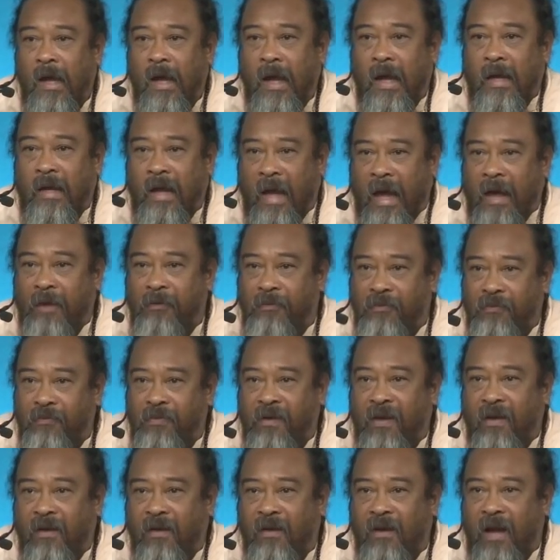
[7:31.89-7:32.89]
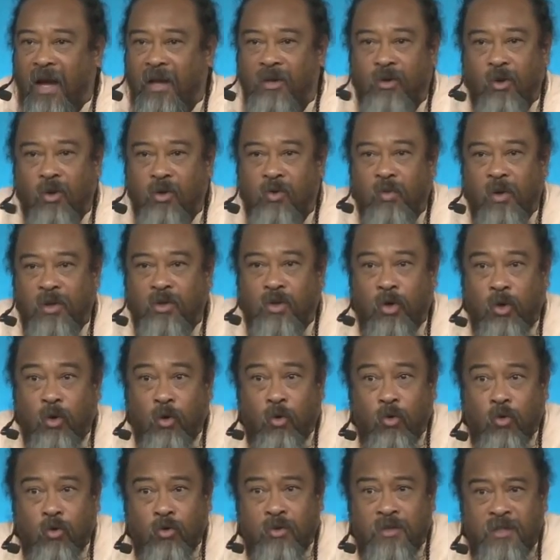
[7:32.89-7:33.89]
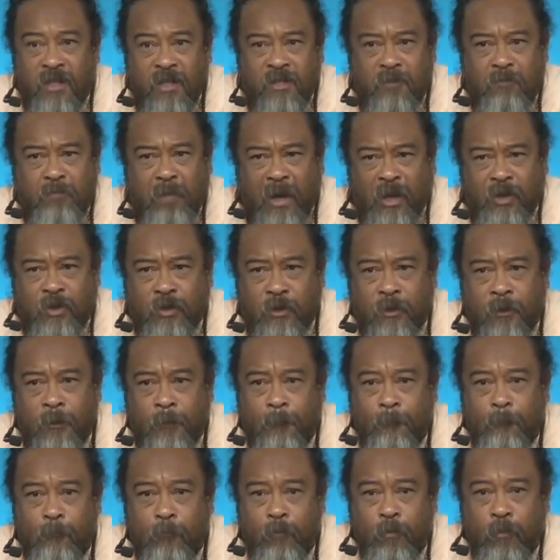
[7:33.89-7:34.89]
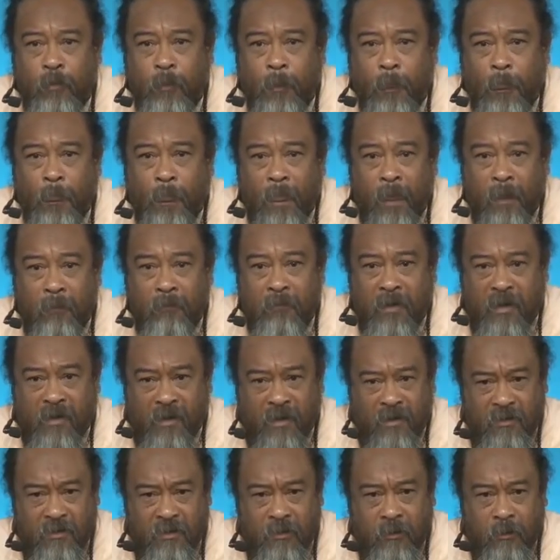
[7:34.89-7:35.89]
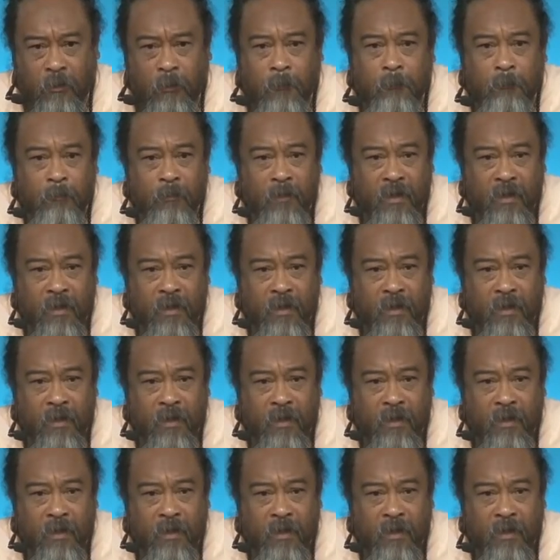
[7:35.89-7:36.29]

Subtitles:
And I feel I don't want to lose this passion, because, you know,